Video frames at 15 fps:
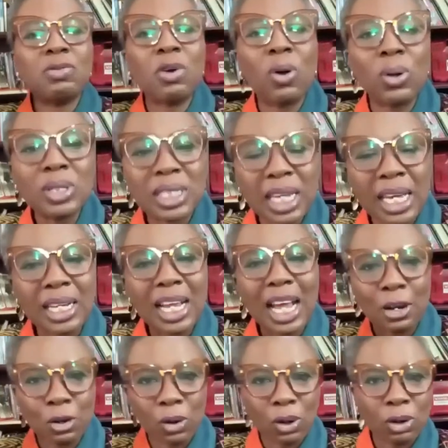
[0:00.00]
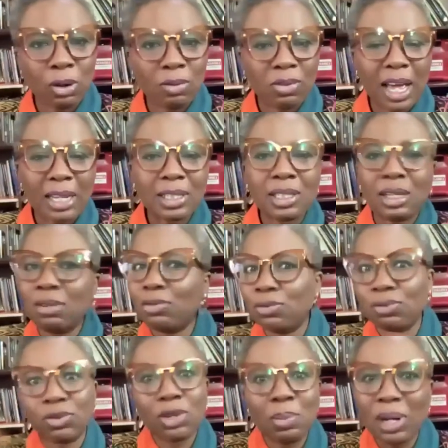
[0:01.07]
falls ill, and all of that. If
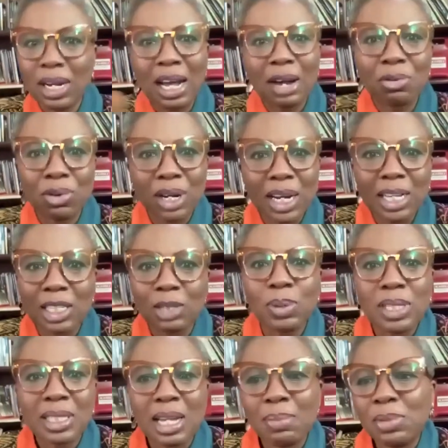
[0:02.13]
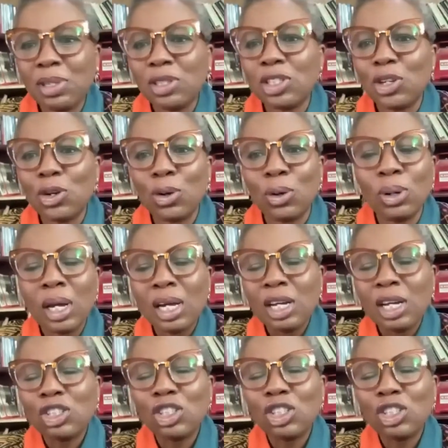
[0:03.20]
somebody can relate, please let me see your
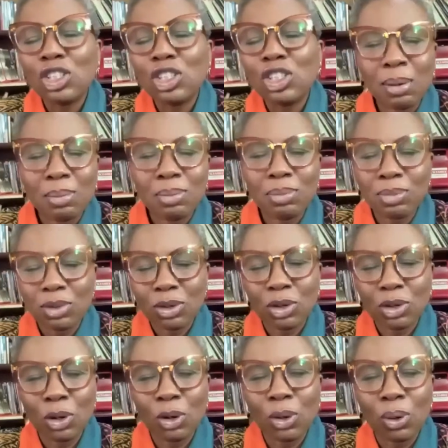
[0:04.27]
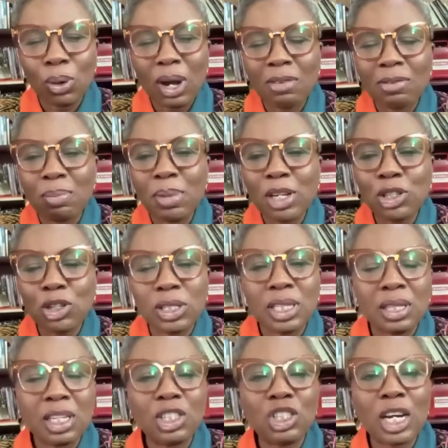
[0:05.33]
chat, your affirmations
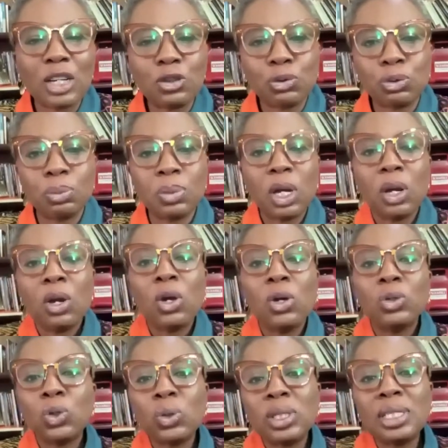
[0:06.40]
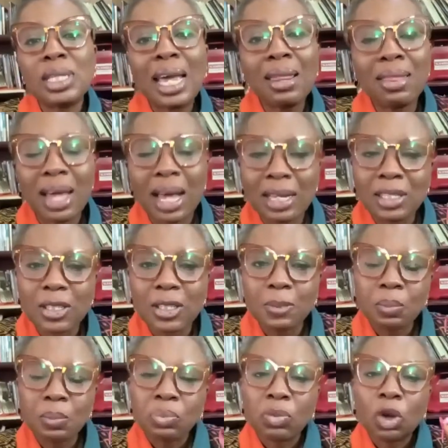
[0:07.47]
in the chat room. To say that
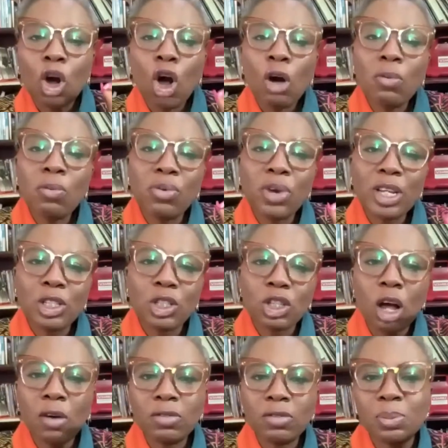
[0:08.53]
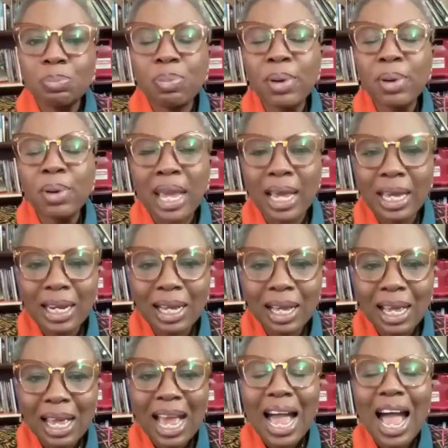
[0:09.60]
unresolved pain
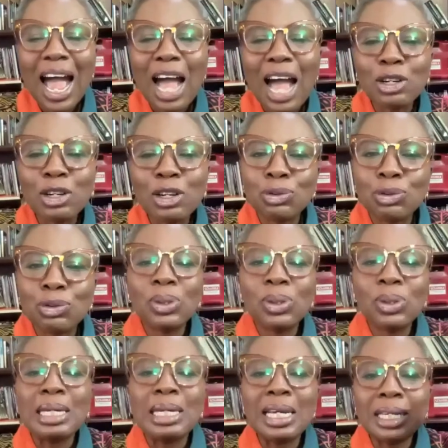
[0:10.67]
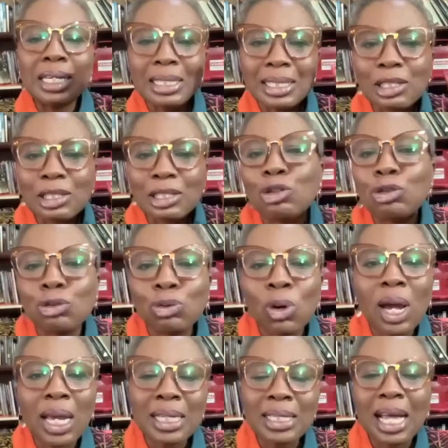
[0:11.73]
actually
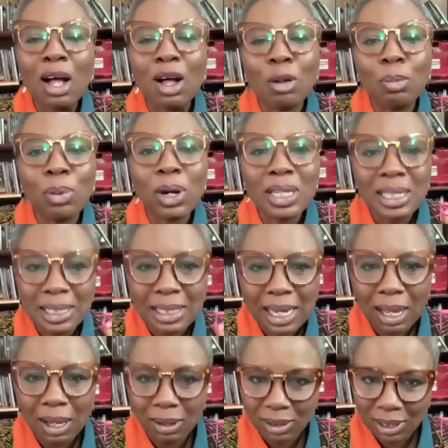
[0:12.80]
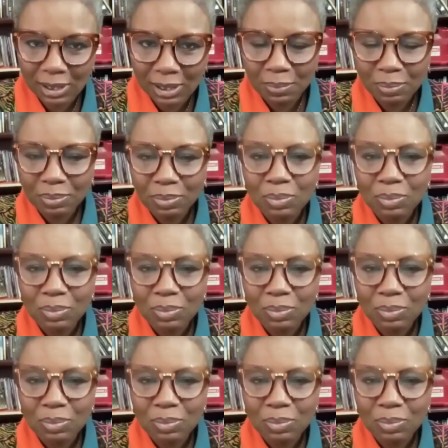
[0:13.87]
destroys our body cells,